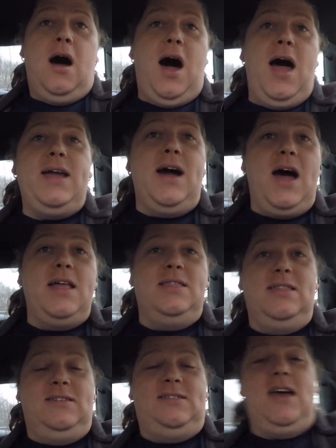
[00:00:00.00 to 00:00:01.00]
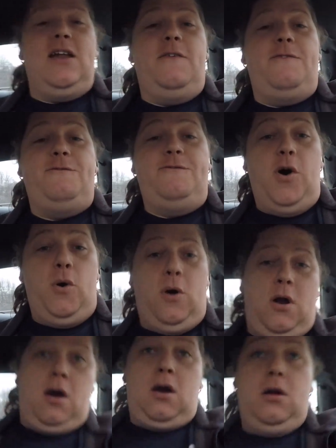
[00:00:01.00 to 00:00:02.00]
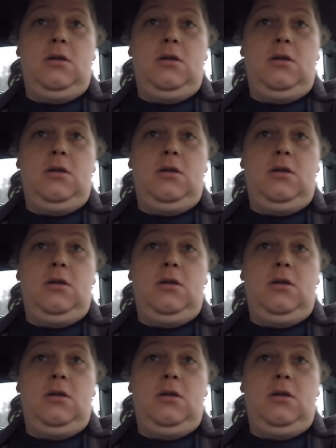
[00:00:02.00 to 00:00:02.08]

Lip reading: I got the set of 4.